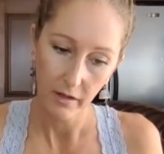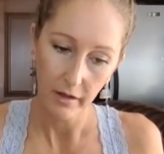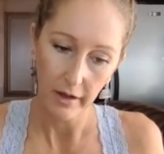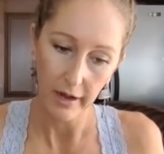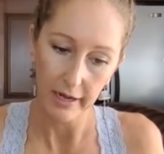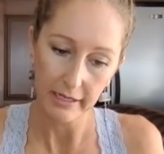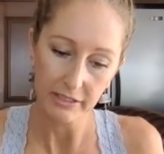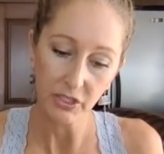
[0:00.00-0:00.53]

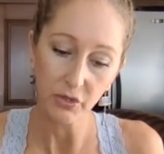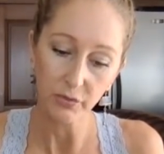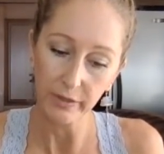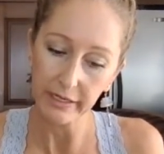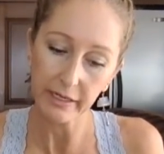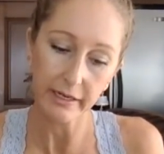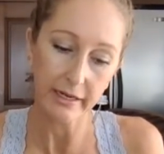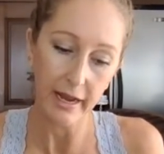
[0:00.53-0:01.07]
to
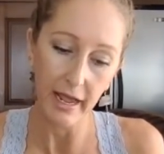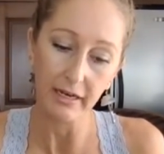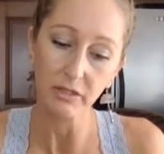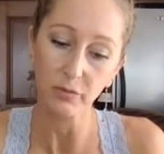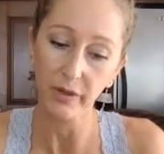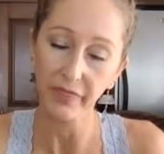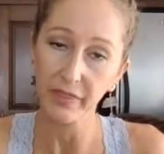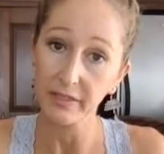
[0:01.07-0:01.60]
reconnect
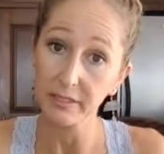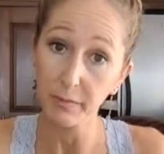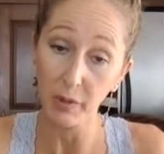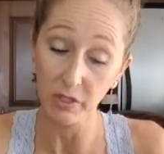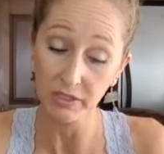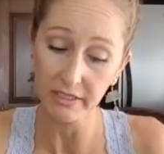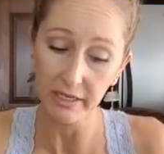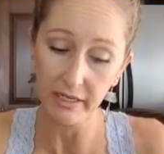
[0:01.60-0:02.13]
with this
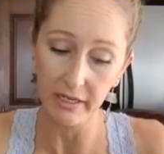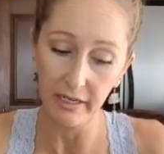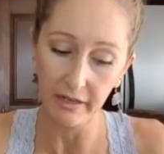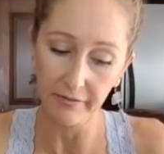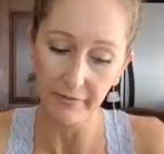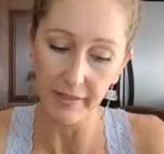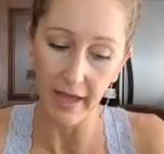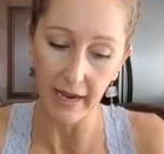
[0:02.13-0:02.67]
person
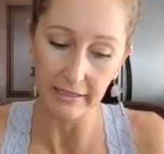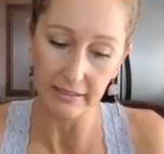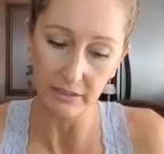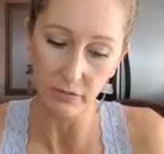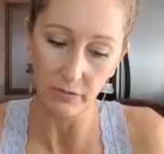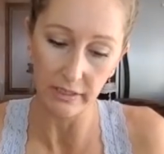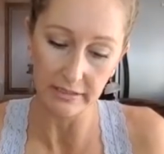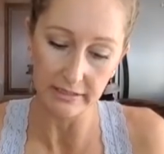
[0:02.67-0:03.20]
if that
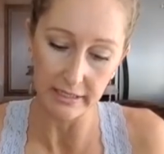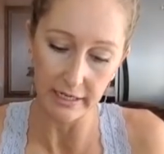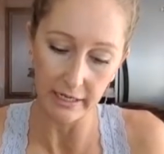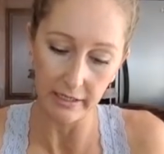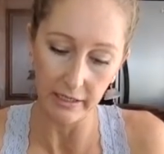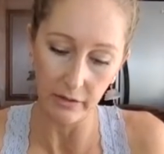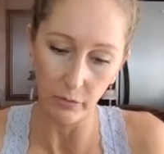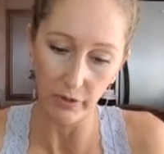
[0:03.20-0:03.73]
is
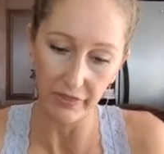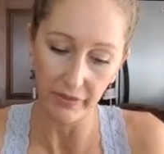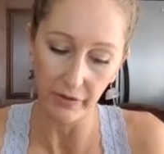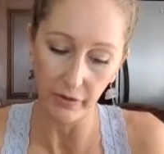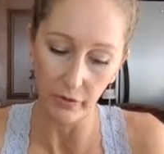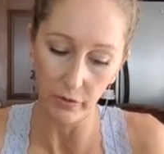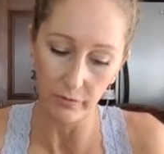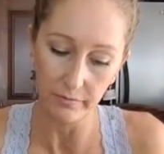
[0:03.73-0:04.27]
resonating with
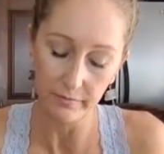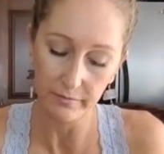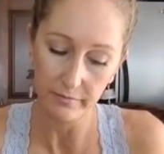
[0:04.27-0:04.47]
you.